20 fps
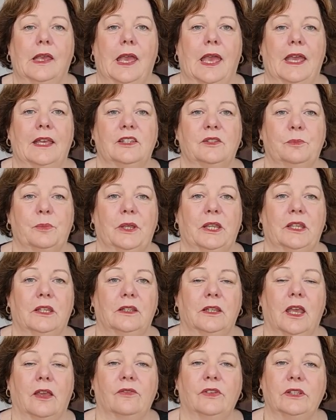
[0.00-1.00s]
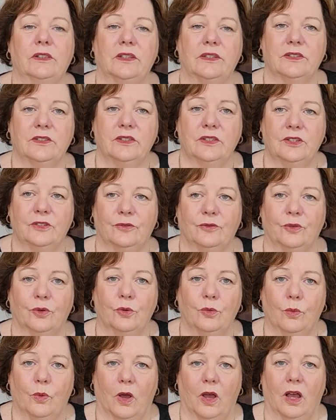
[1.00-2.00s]
has been having lessons for a
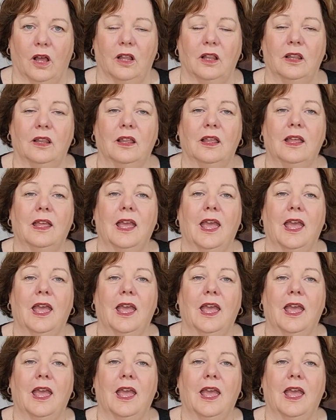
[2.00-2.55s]
while,